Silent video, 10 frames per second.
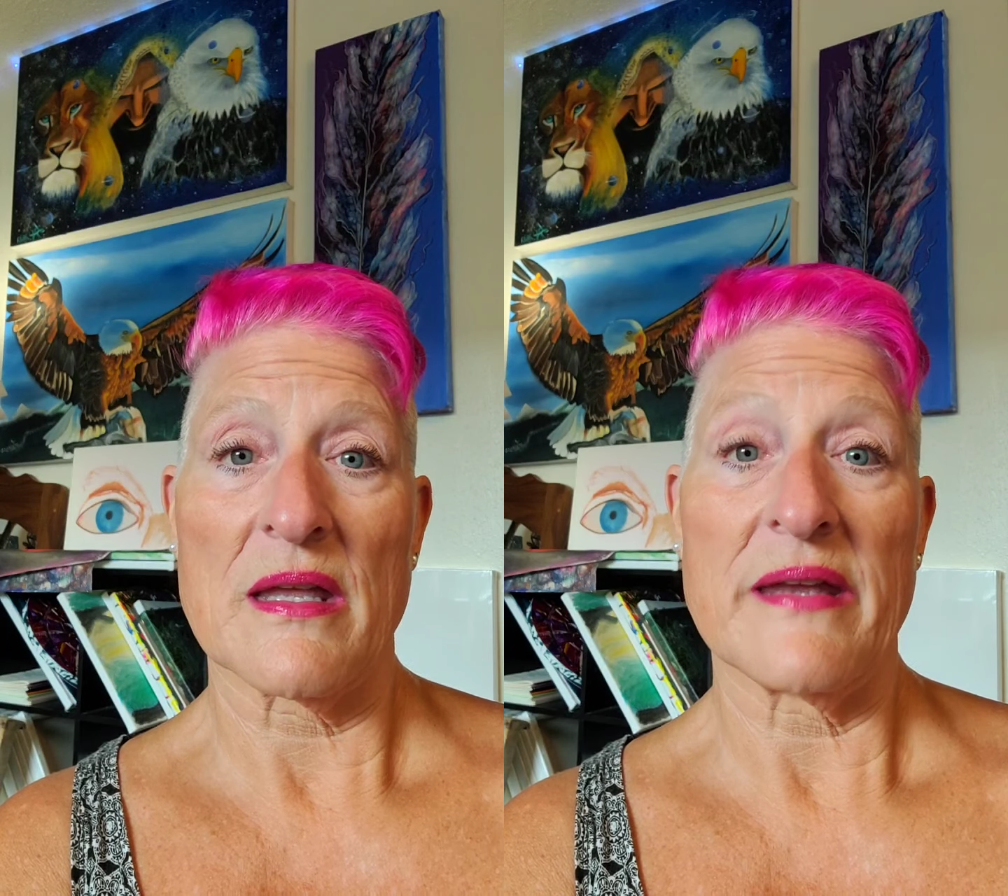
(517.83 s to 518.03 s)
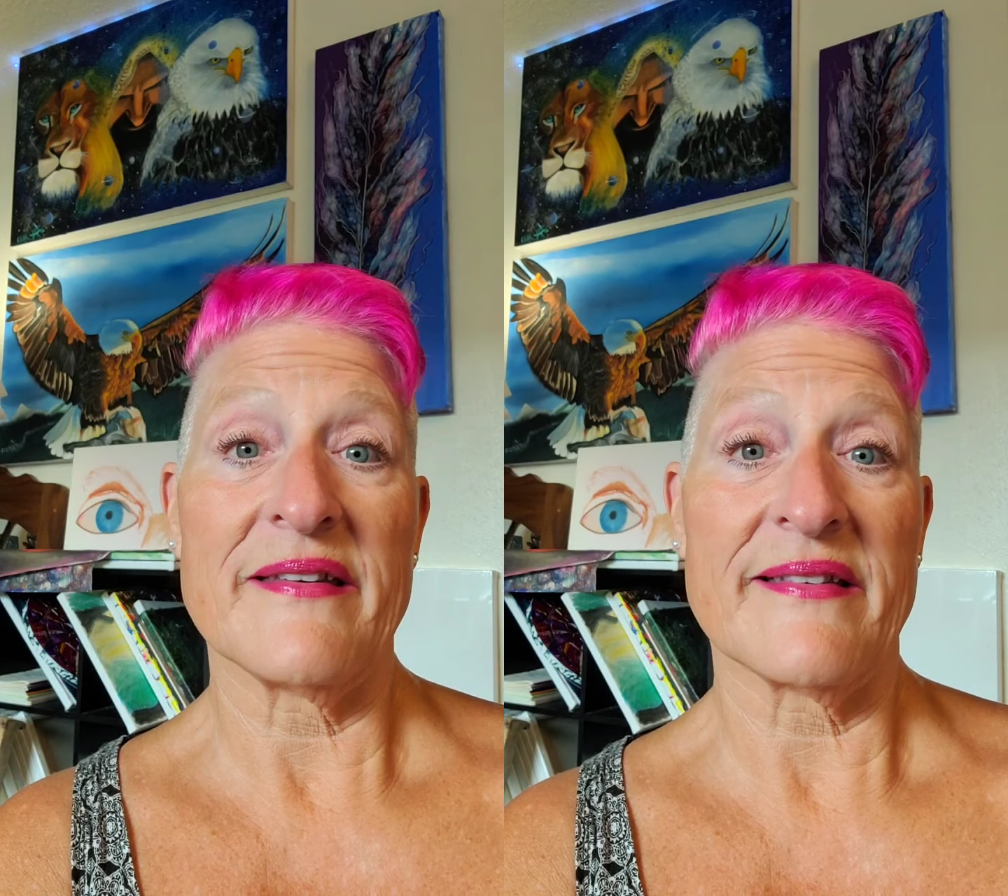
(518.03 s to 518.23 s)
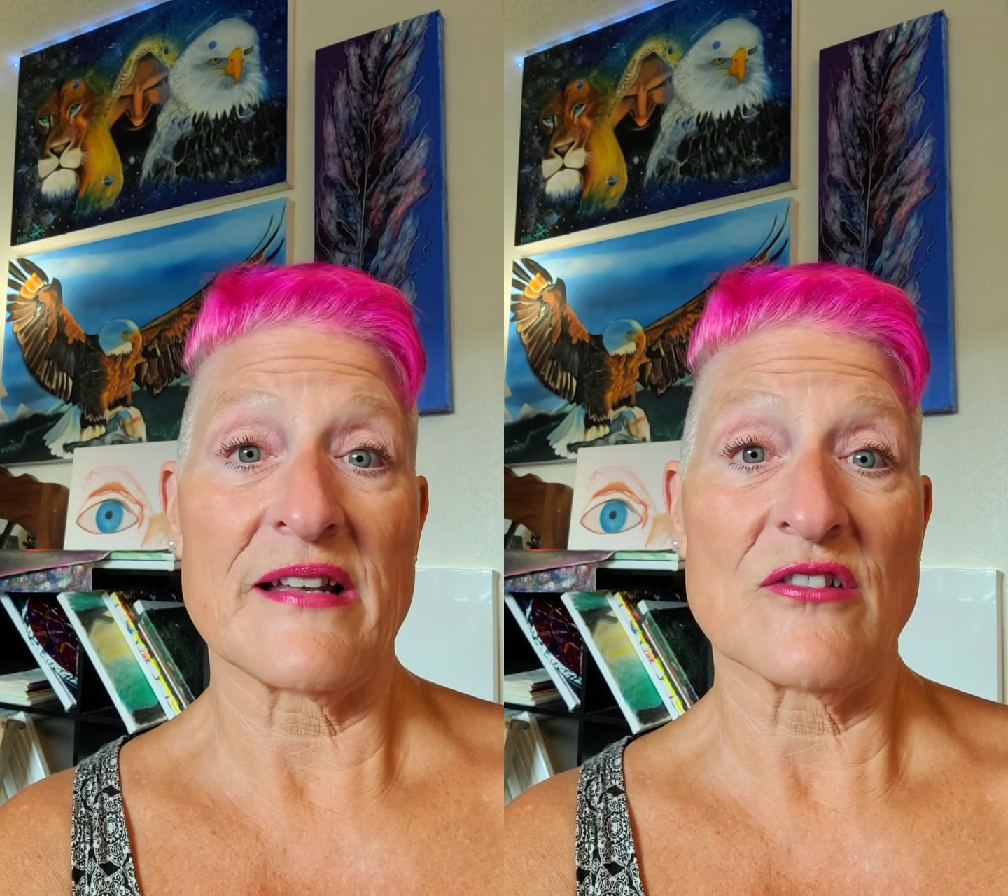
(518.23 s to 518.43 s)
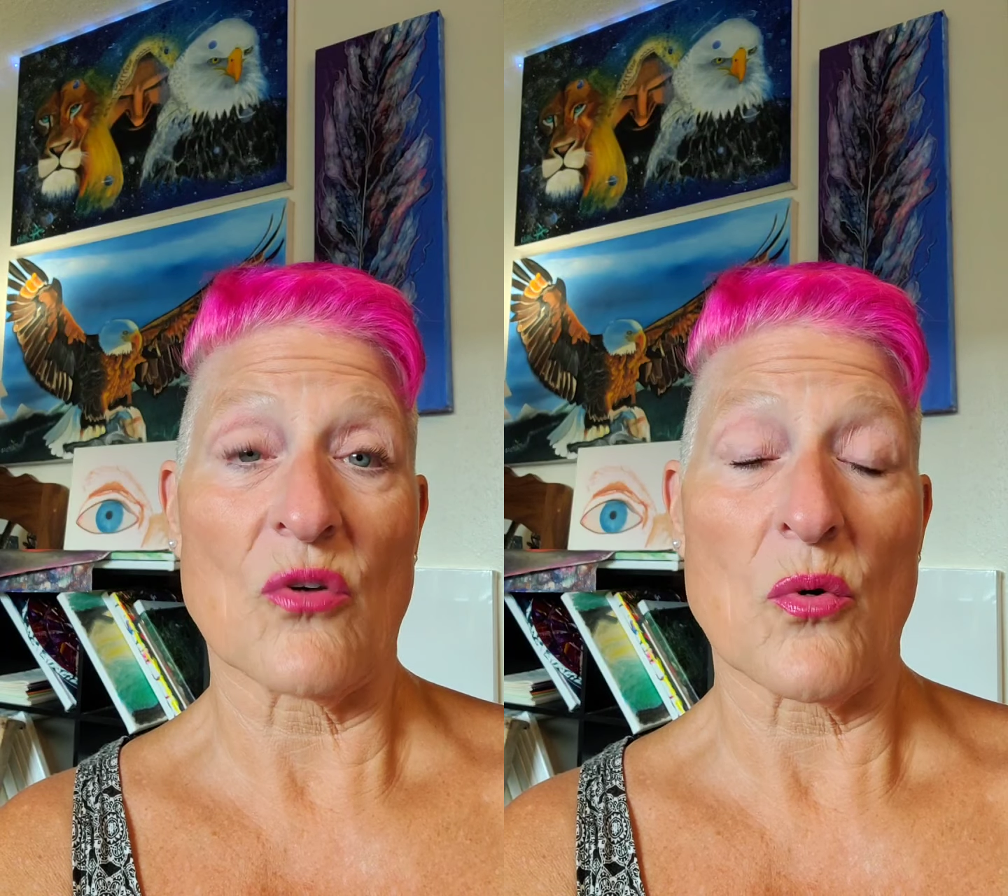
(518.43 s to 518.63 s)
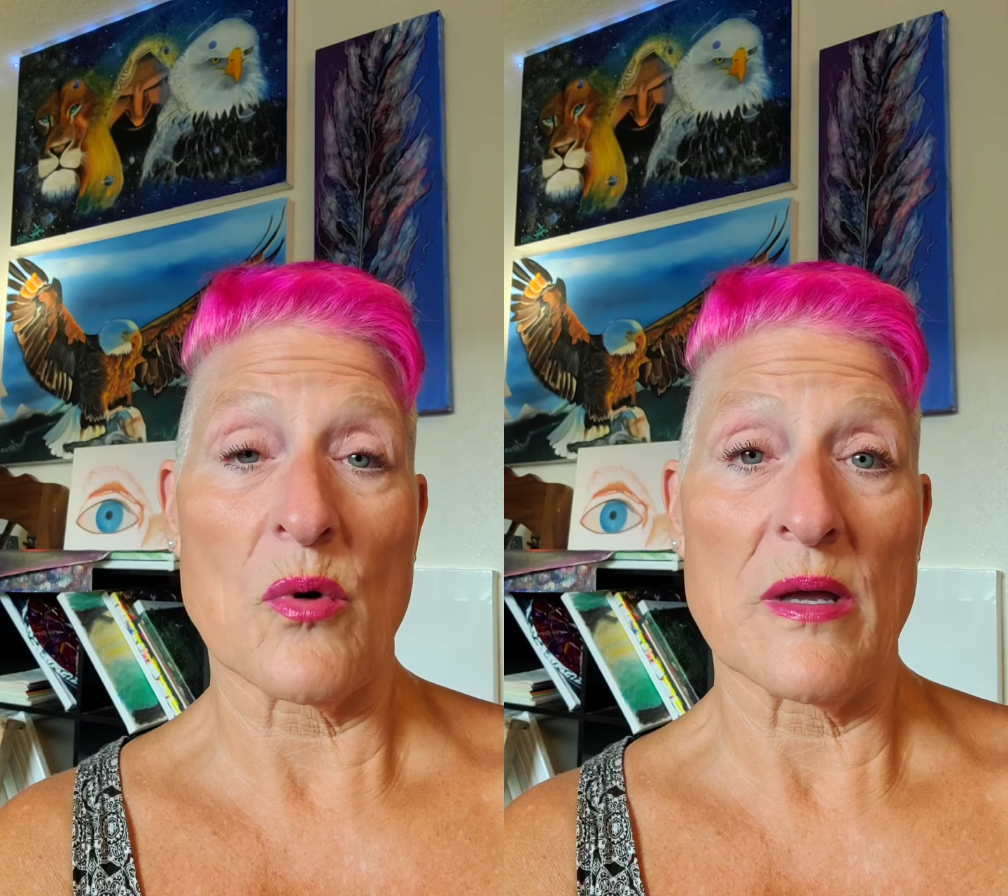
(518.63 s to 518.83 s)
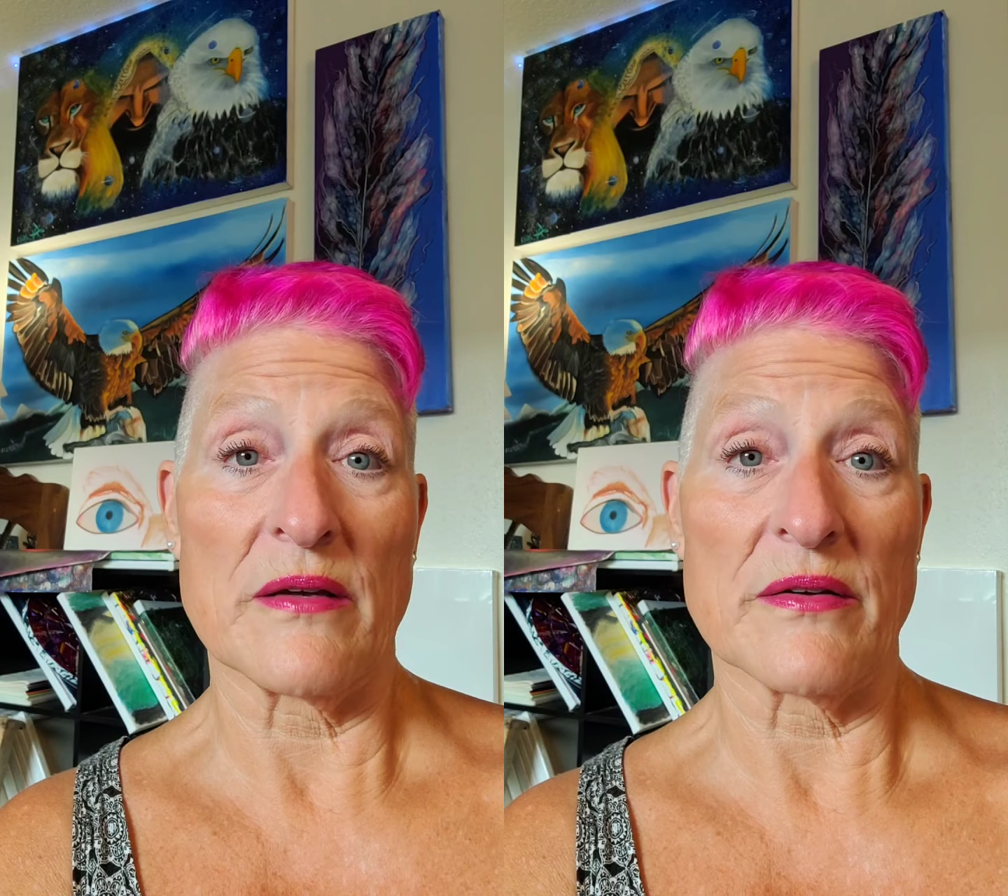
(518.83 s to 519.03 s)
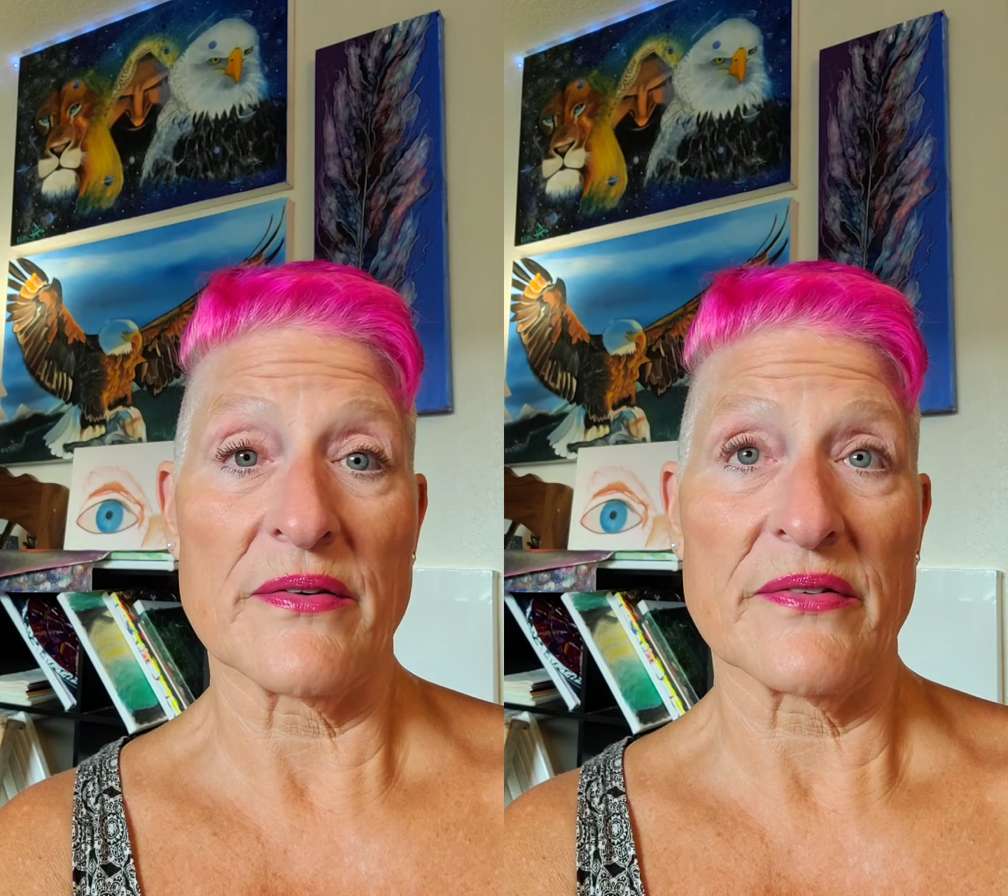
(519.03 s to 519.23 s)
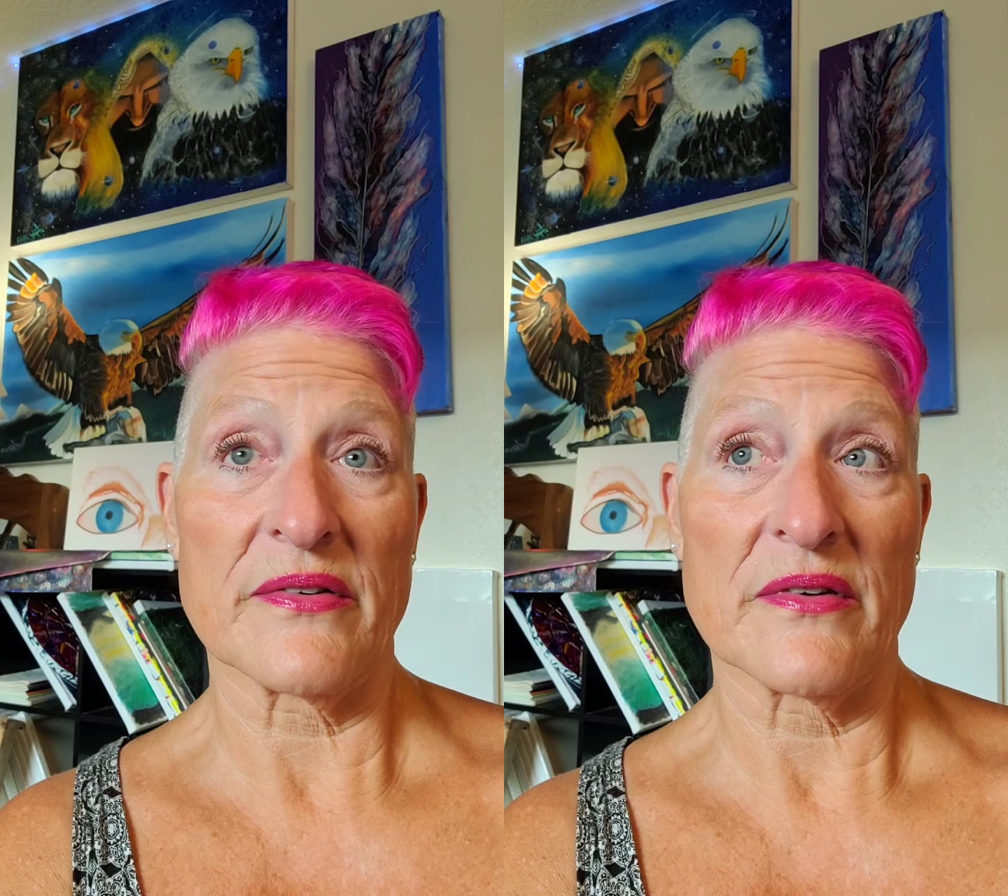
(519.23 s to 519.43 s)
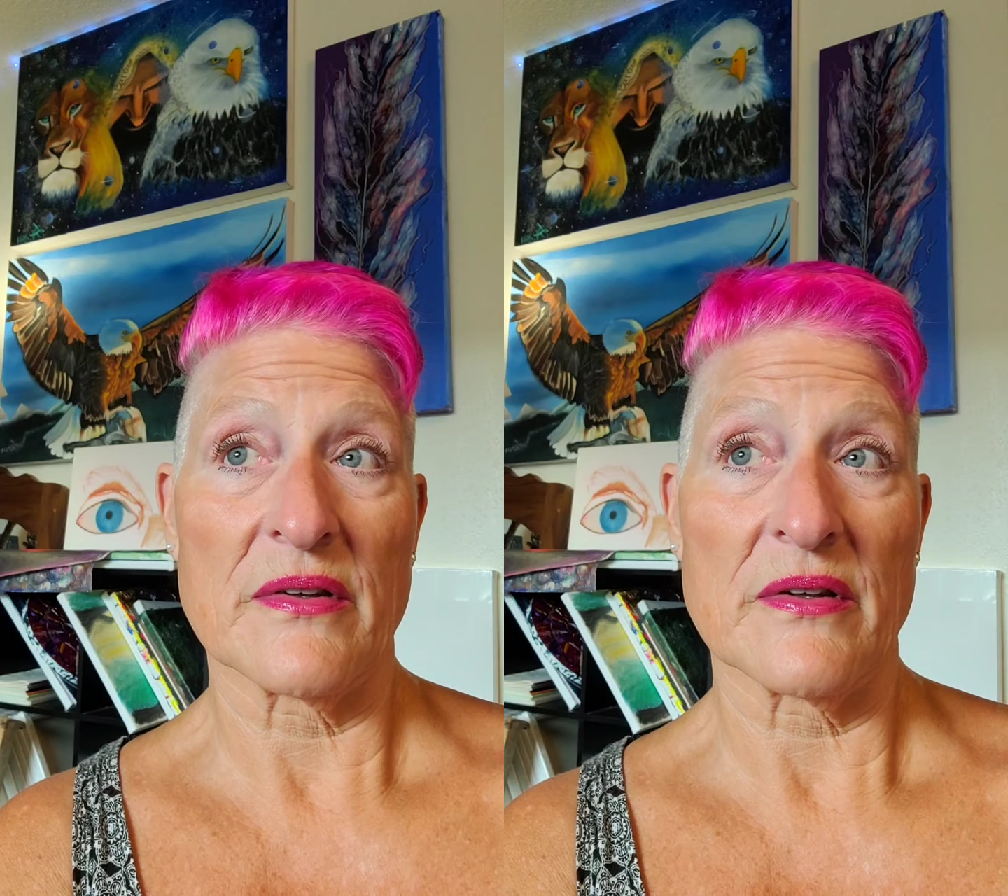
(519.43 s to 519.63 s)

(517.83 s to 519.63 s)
essential oils